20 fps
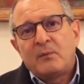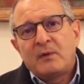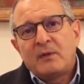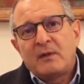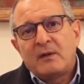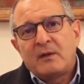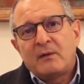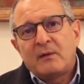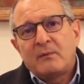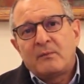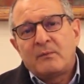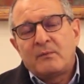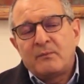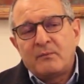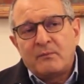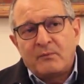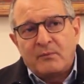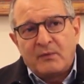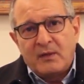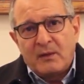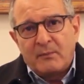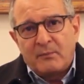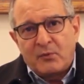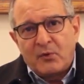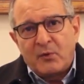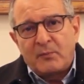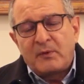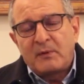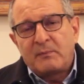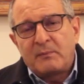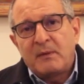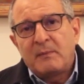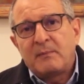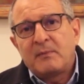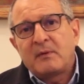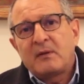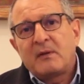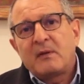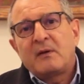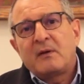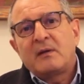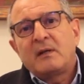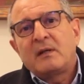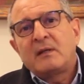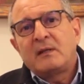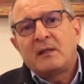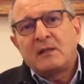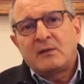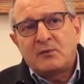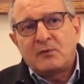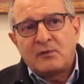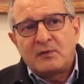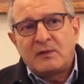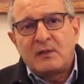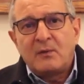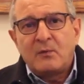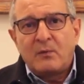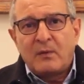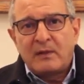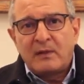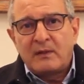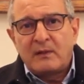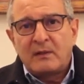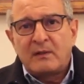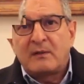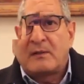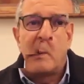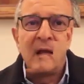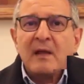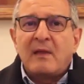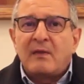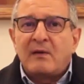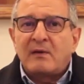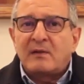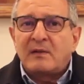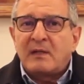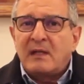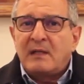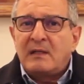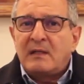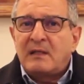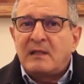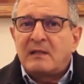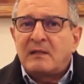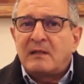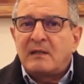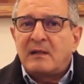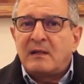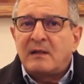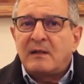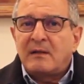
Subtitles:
the appropriate people here in India to see what it is. There's Indian